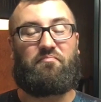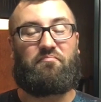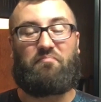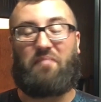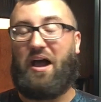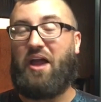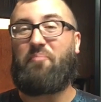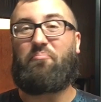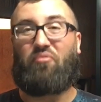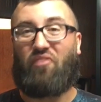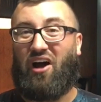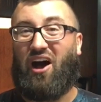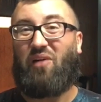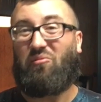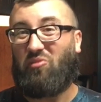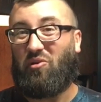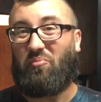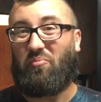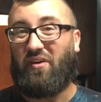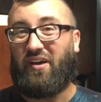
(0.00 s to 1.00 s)
my
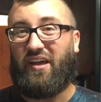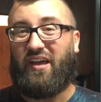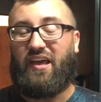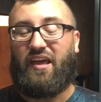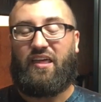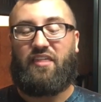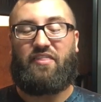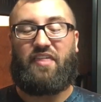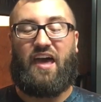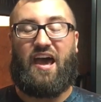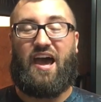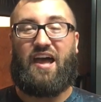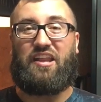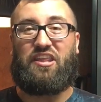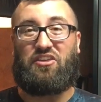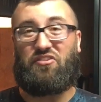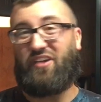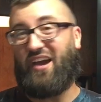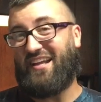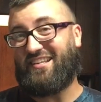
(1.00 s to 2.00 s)
problem
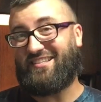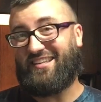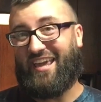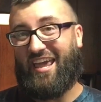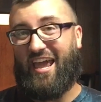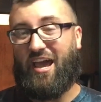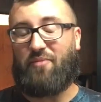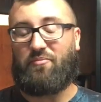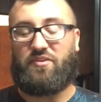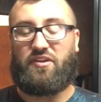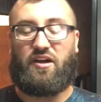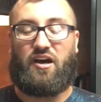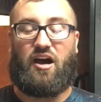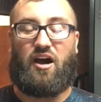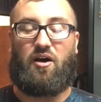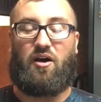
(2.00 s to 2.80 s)
that you got scammed